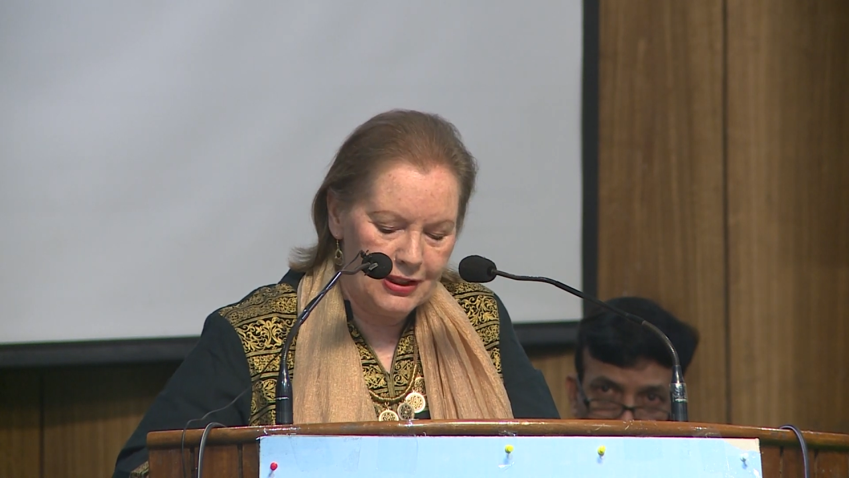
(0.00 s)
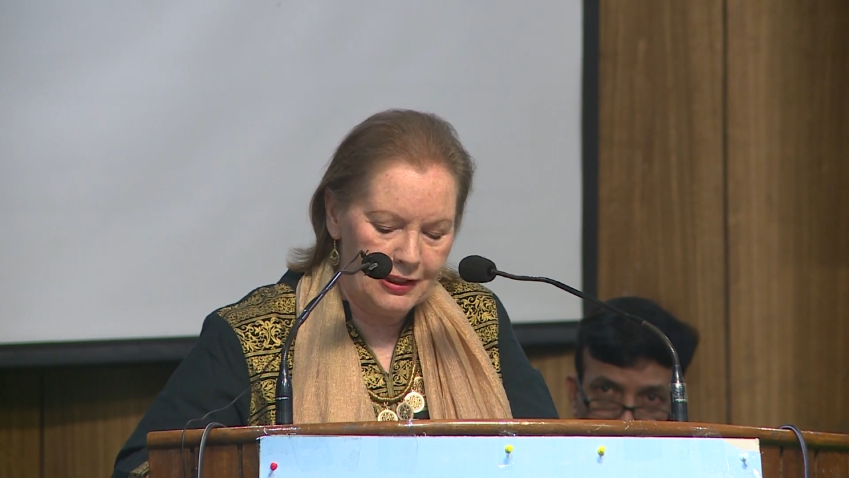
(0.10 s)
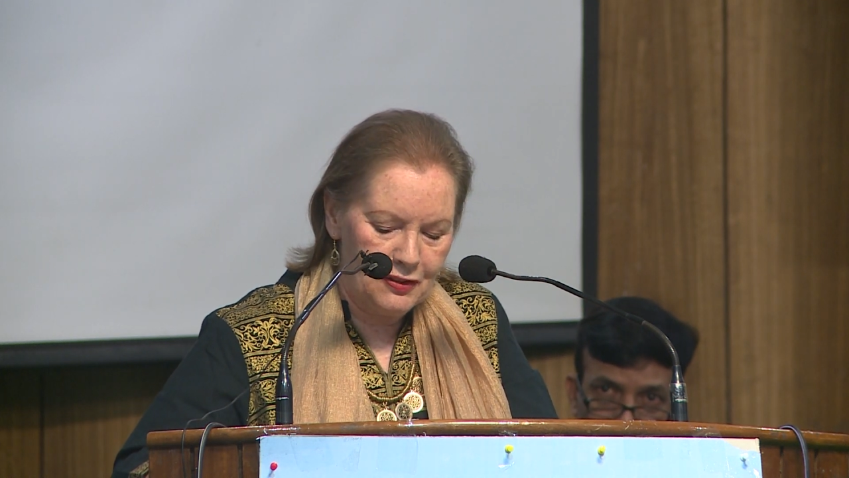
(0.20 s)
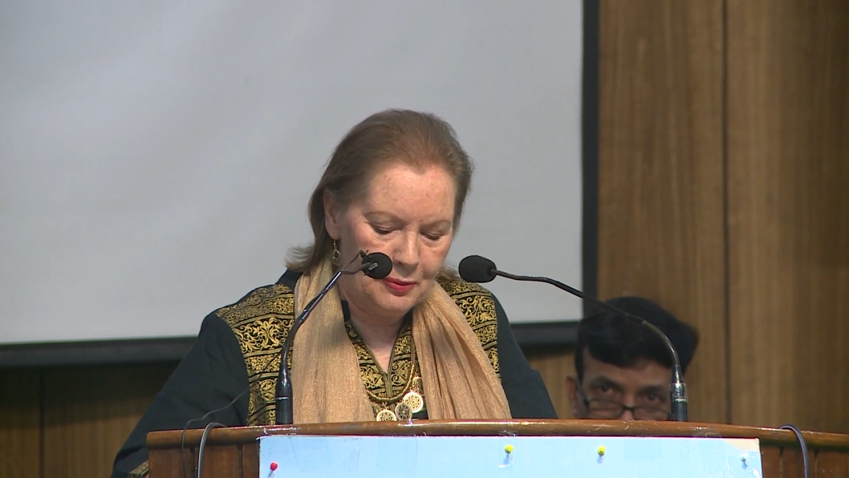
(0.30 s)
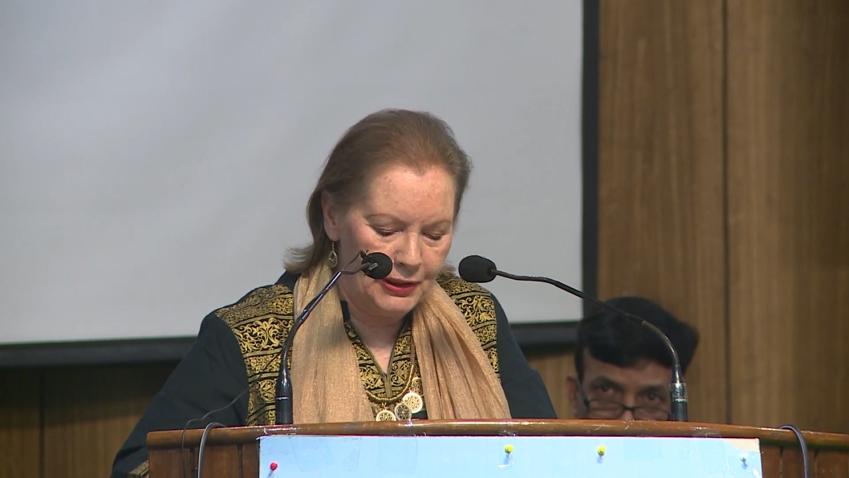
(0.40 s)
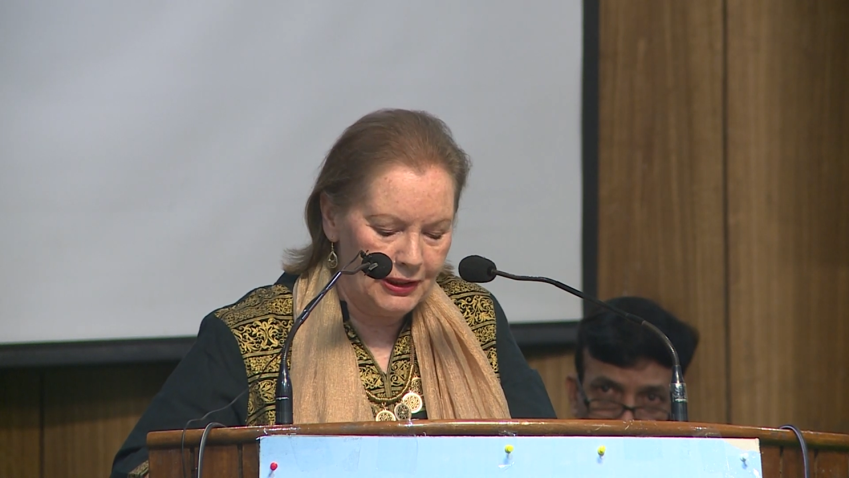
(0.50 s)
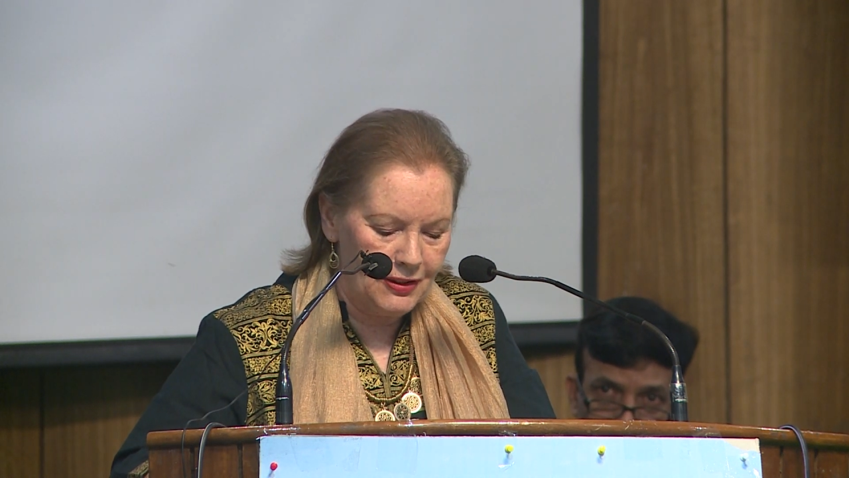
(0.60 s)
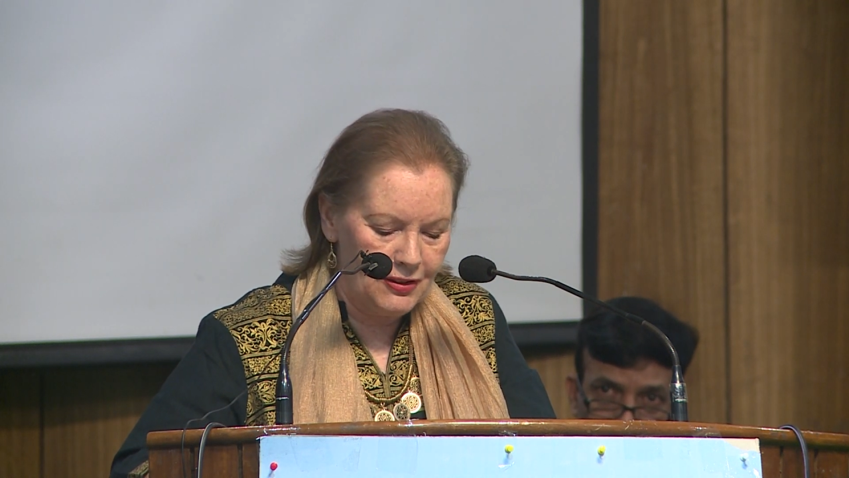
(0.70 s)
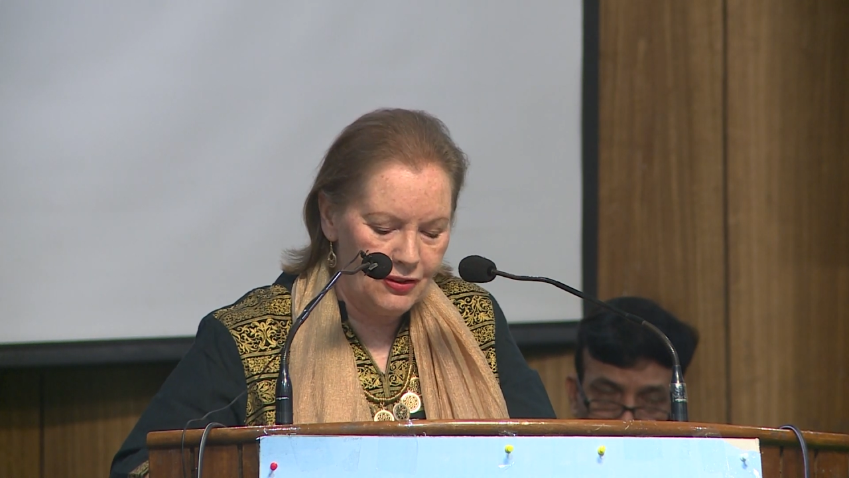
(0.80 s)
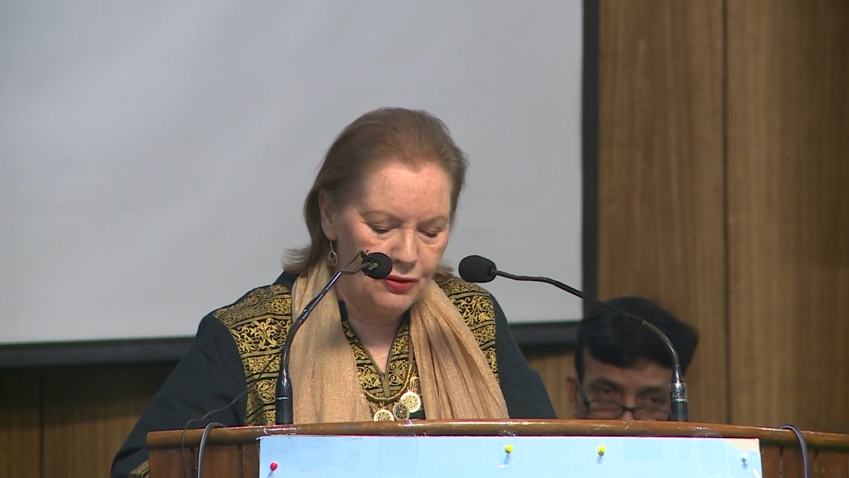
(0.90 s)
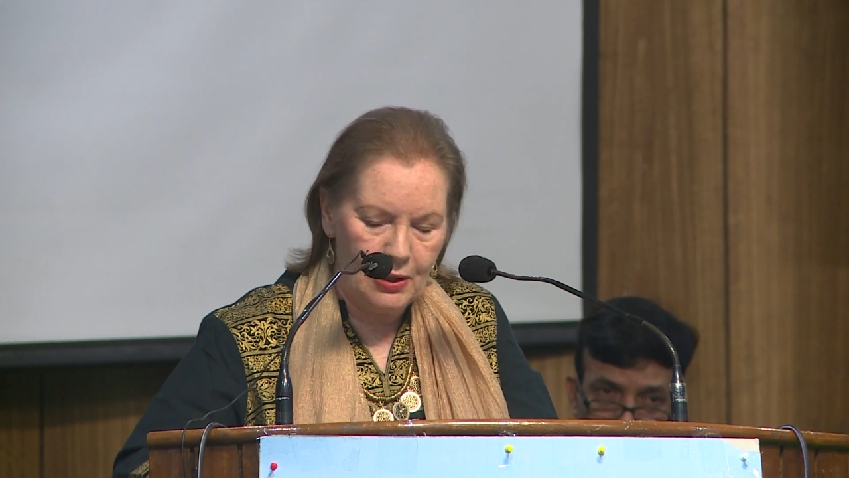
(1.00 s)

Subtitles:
and experiences